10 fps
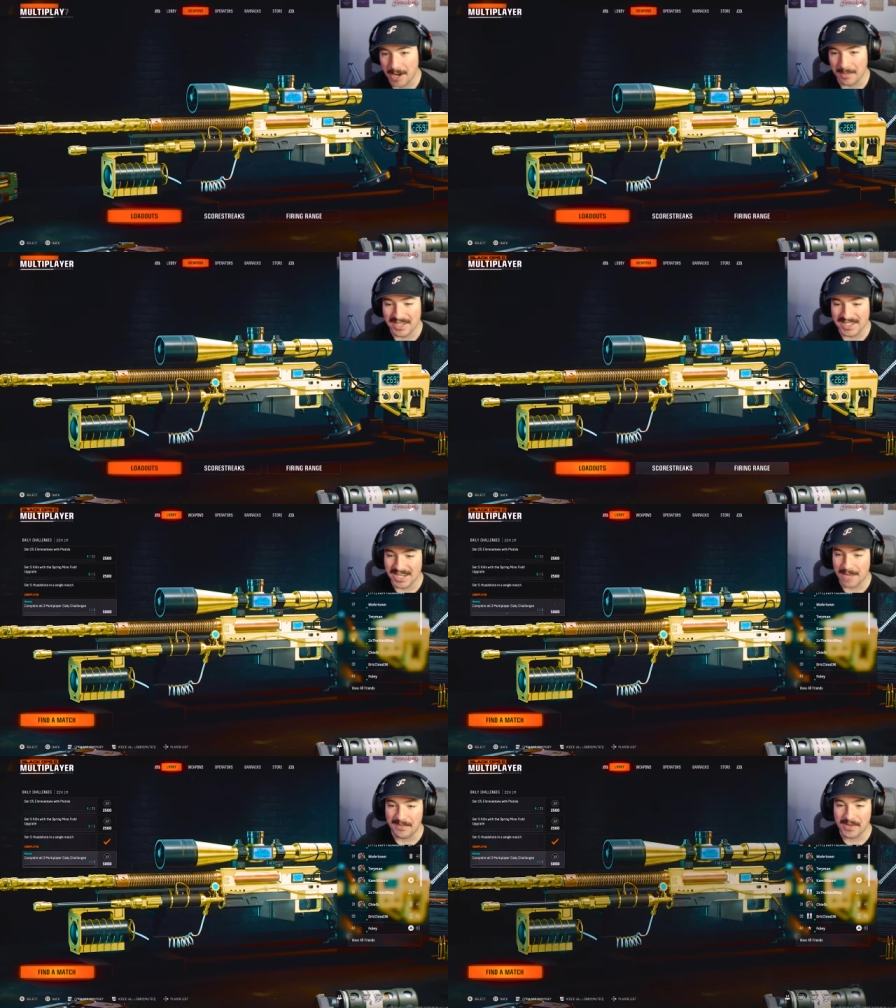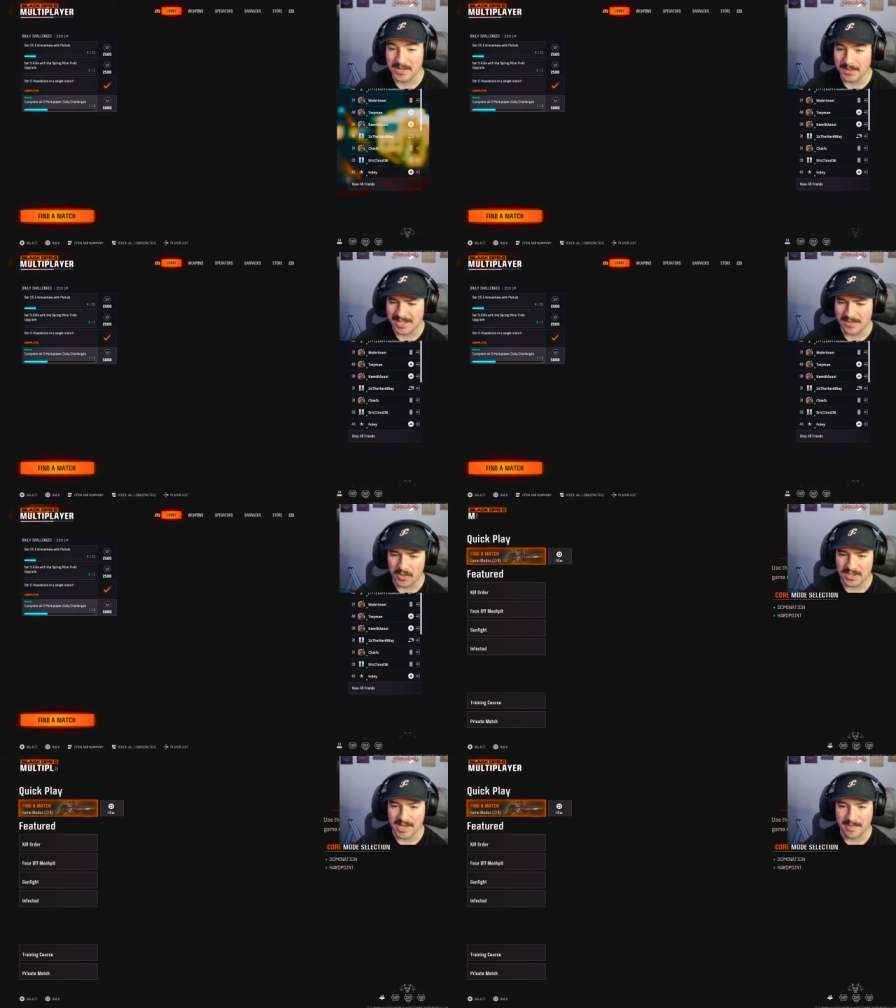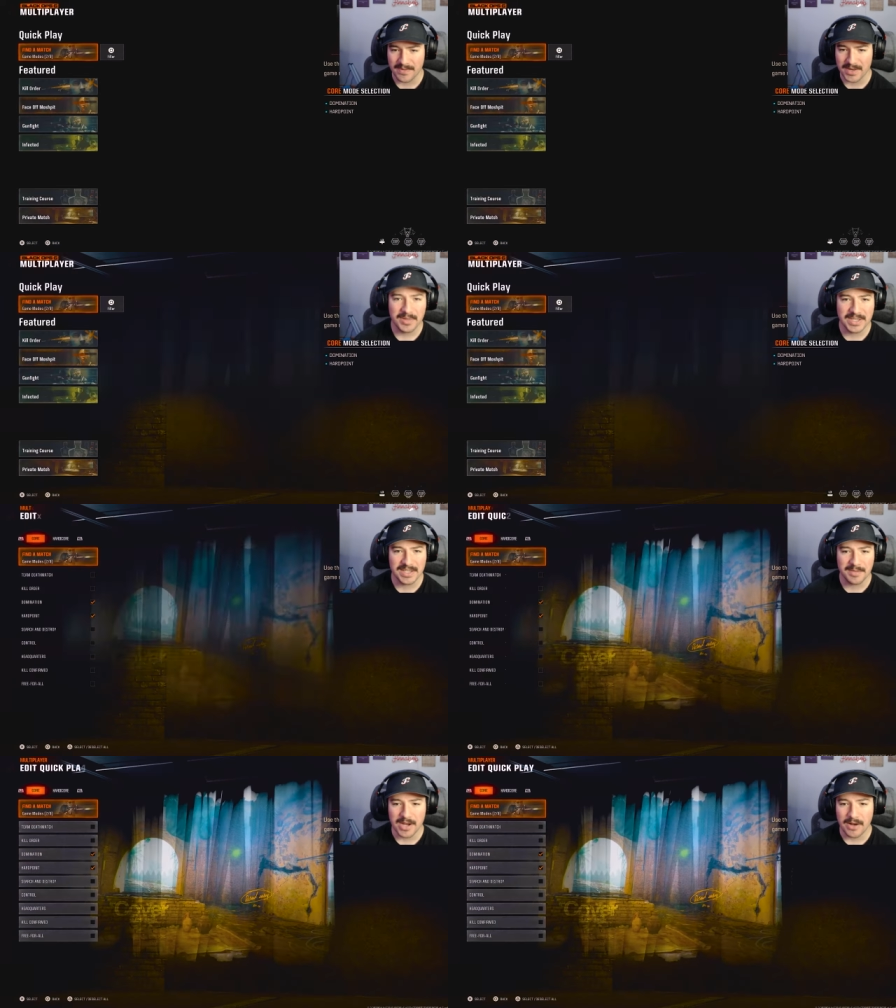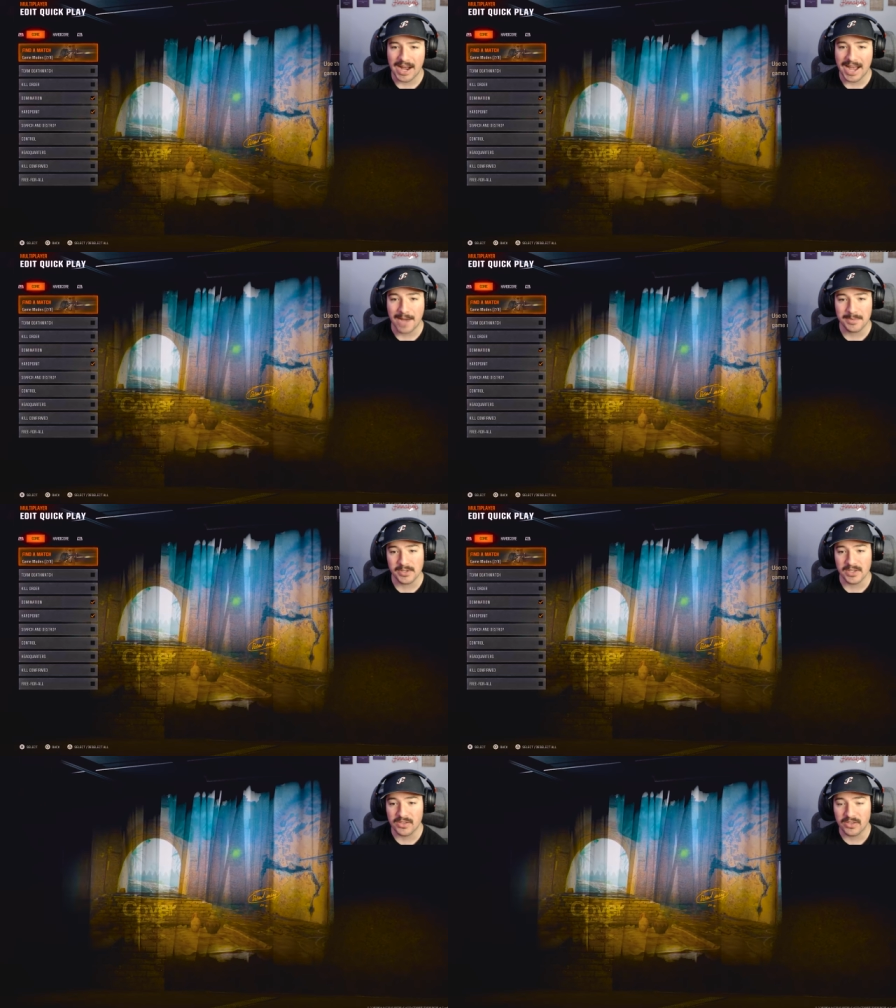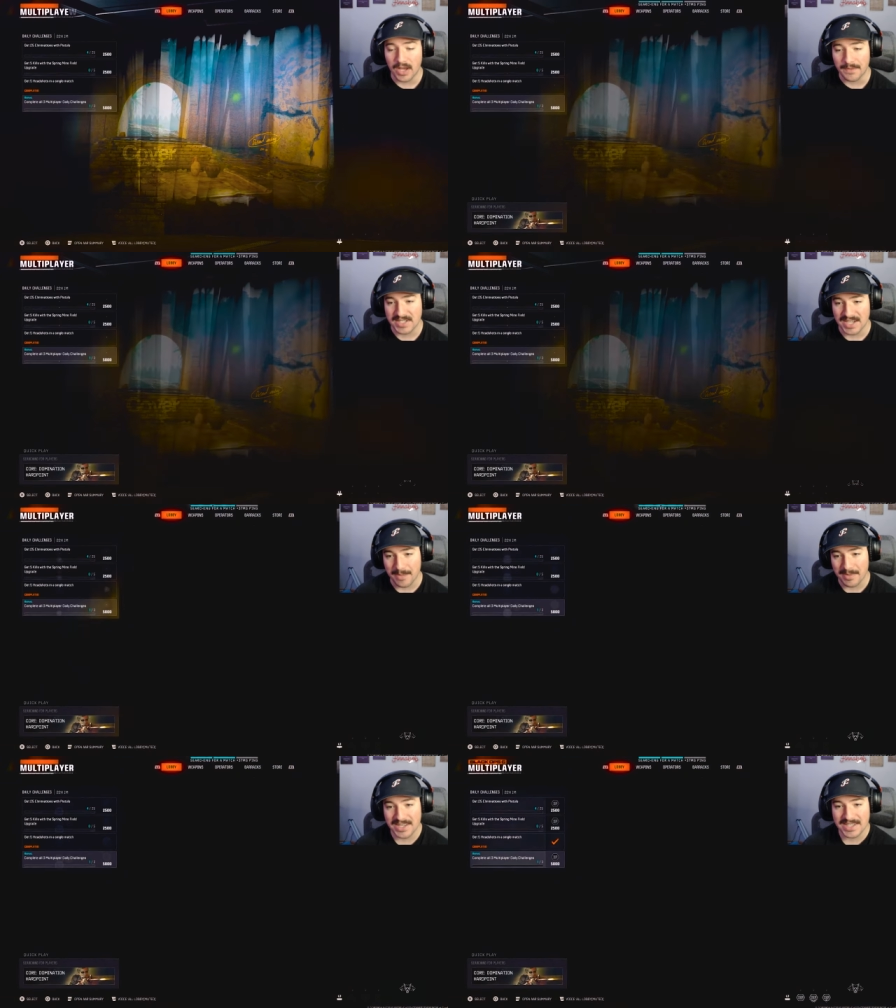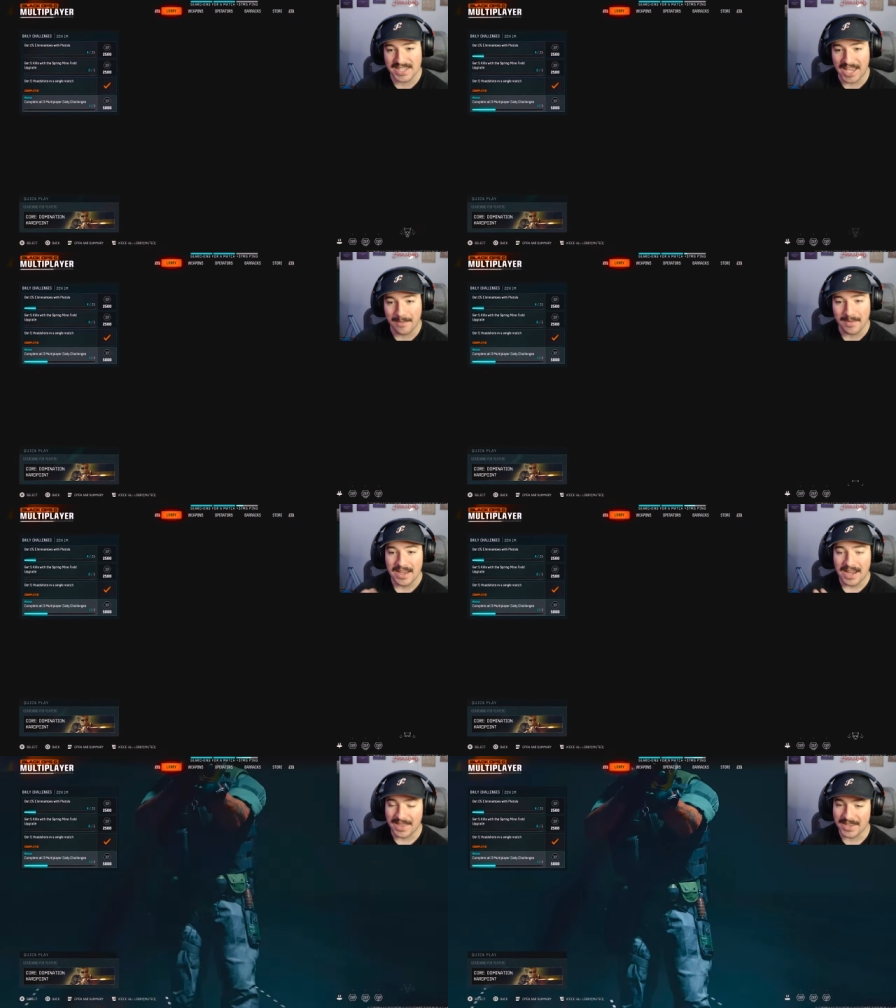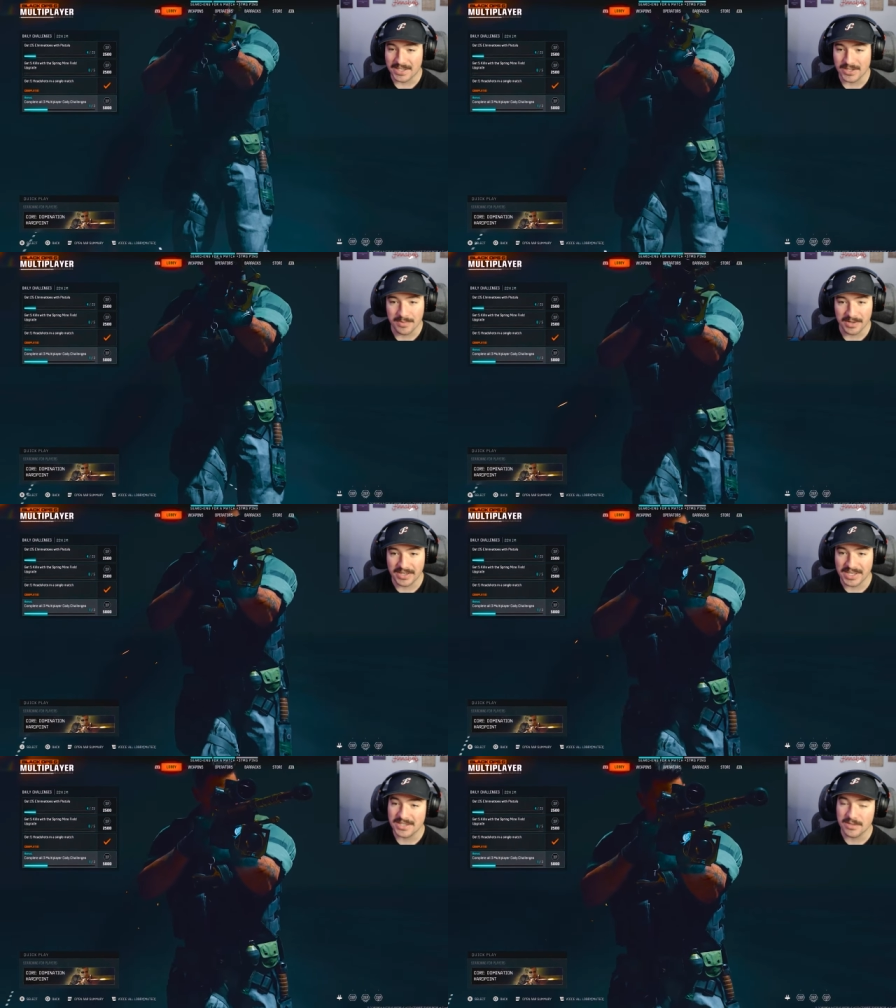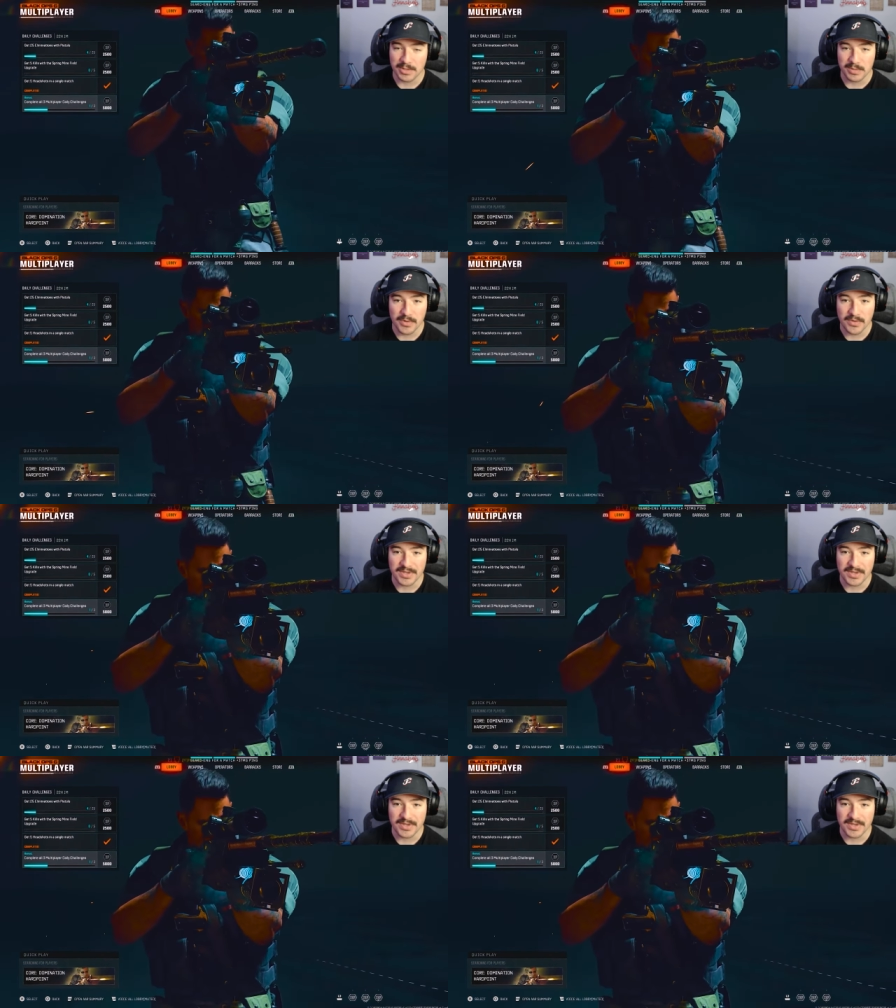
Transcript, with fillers: I'm going to snipe. If you guys want to see more sniping videos, please let me know. I absolutely love sniping in this game. I think it's super clean, super smooth.